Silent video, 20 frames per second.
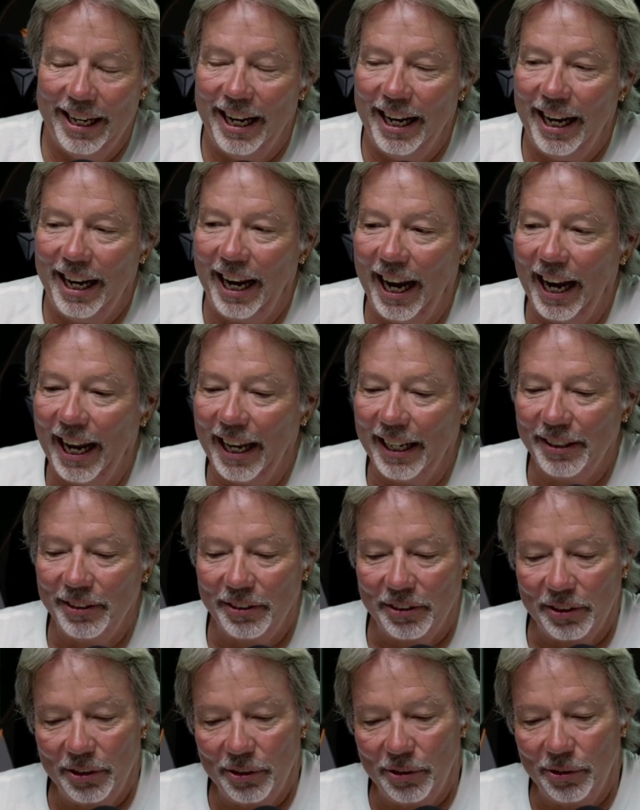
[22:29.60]

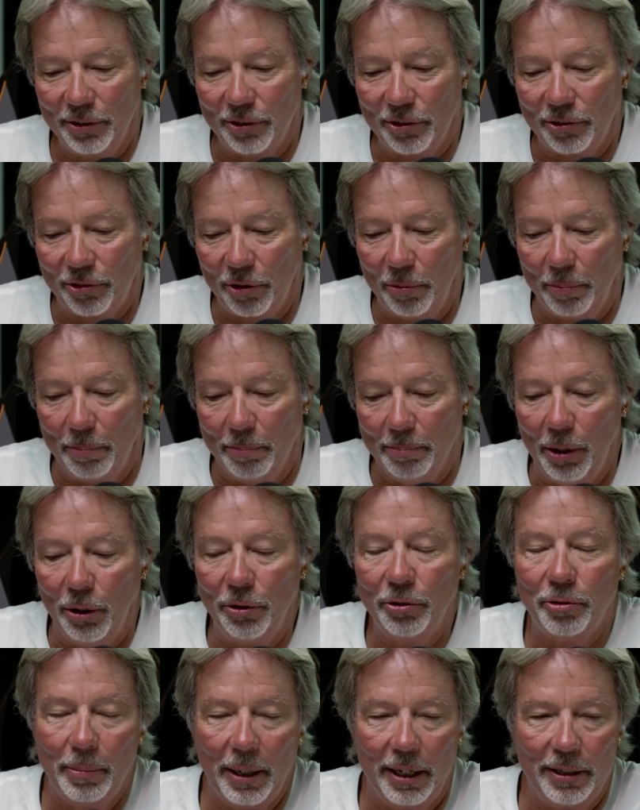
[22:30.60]
And so
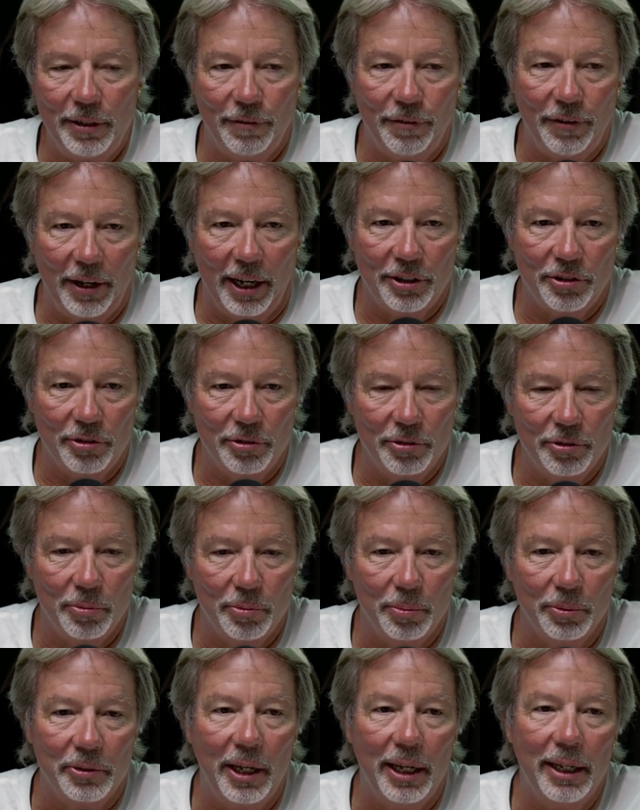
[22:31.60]
most manufacturers
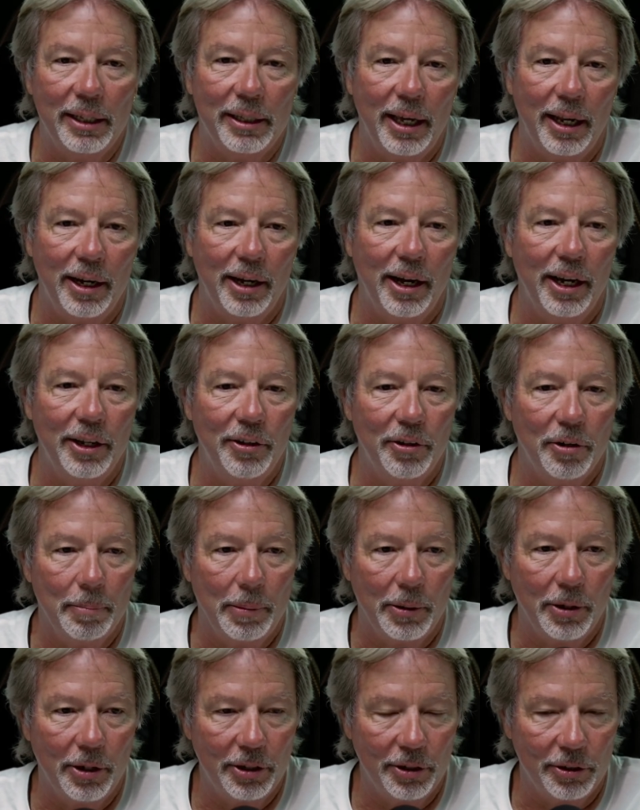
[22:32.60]
will take that IR
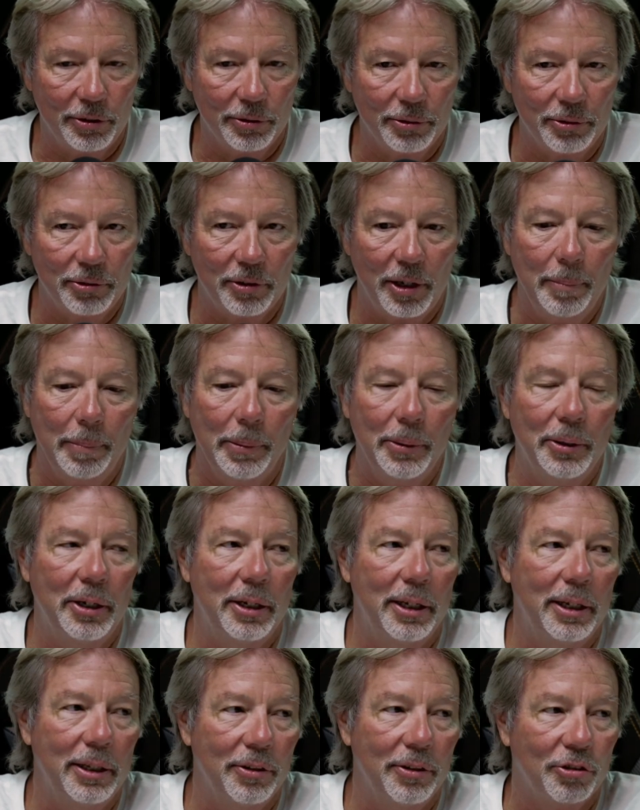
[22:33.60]
particles and put it
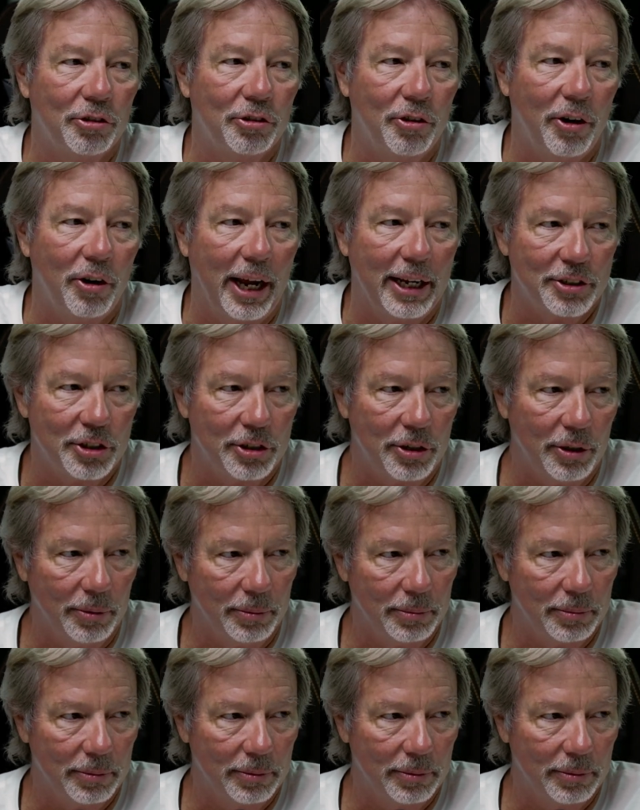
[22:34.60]
in the scratch coat.